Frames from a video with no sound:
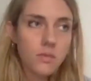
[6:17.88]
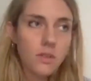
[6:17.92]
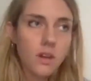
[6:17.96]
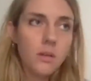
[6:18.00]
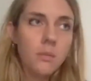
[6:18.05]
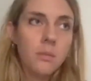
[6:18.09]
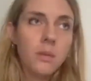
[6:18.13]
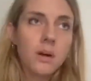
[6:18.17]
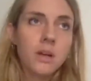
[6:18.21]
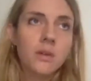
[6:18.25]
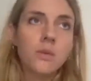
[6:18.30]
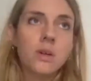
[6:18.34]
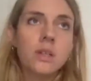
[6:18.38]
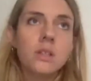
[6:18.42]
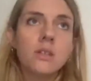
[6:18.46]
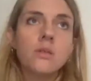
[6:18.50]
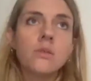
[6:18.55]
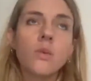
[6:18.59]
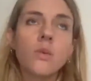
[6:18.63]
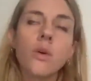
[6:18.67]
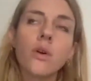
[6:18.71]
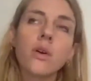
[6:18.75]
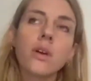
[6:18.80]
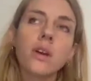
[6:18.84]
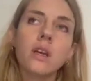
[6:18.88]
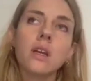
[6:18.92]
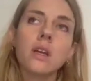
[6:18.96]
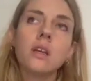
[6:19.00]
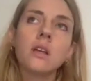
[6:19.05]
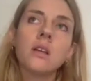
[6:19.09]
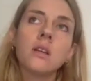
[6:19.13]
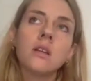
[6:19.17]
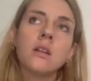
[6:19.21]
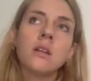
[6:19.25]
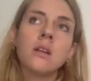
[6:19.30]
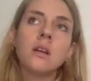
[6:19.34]
But when you work
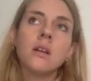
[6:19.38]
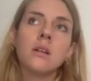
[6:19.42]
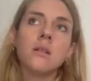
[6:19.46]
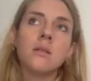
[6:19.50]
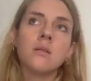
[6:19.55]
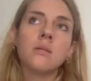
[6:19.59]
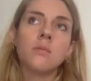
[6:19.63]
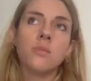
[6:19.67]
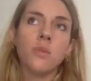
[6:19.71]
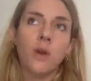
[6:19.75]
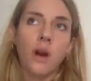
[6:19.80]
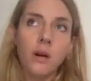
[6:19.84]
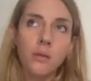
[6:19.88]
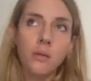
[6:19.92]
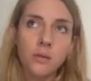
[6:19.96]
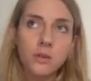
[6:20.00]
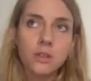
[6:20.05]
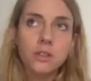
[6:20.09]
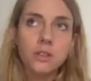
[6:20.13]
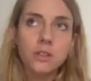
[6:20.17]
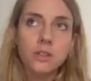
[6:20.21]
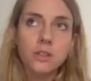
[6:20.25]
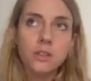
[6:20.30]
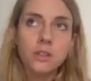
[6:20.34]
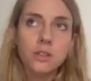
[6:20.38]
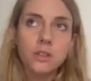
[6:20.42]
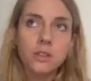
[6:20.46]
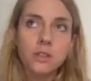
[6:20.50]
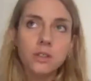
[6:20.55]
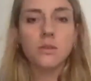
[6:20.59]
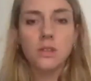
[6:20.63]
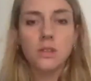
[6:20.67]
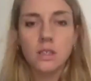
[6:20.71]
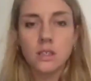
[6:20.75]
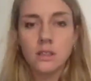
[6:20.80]
in, in primary school,